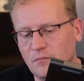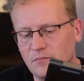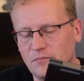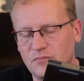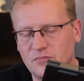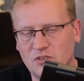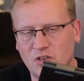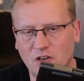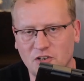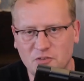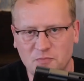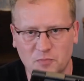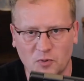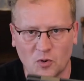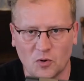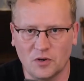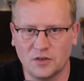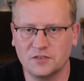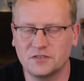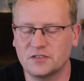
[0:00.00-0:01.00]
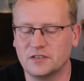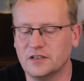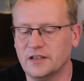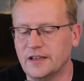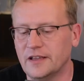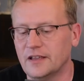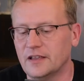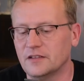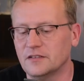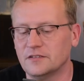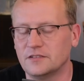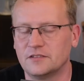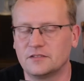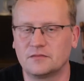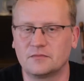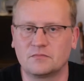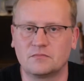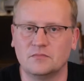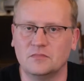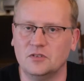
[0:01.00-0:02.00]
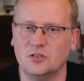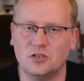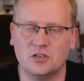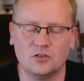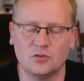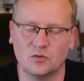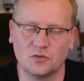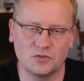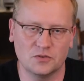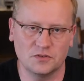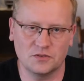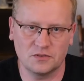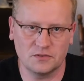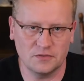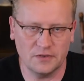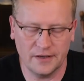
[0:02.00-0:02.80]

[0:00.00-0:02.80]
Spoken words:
touch points, and it has, you can do all sorts.